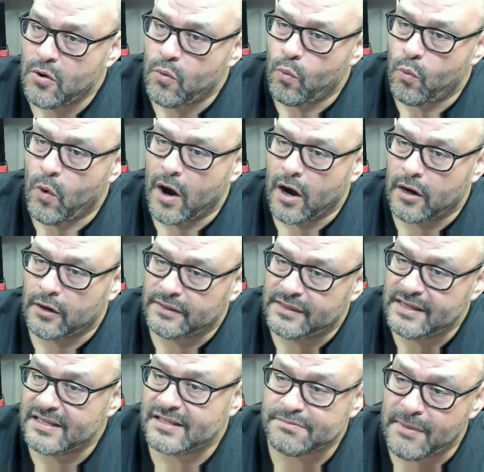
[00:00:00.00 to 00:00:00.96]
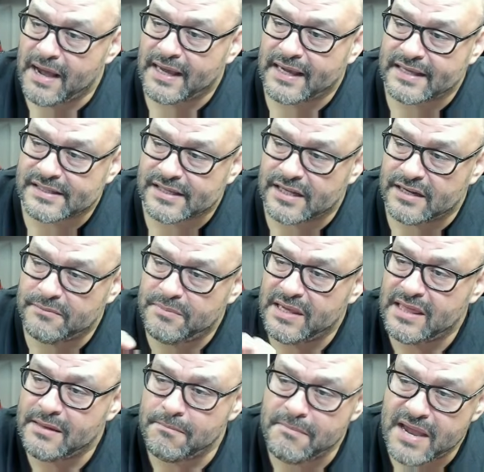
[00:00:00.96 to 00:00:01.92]
where this mic is going to be
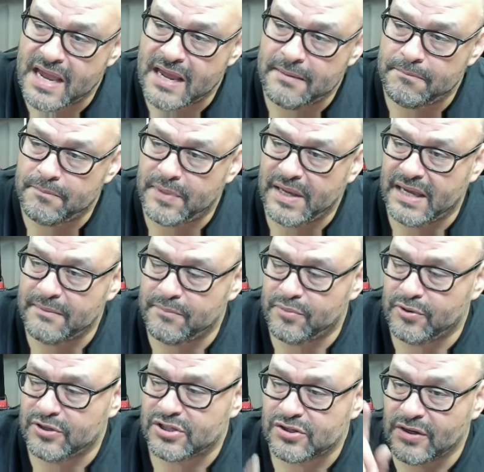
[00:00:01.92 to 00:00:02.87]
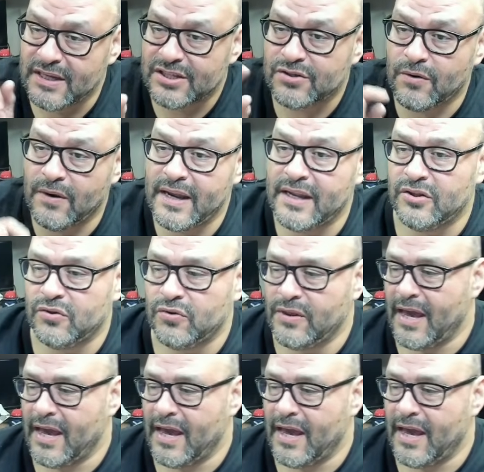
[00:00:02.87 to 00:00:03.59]
the main input. So let's go ahead and do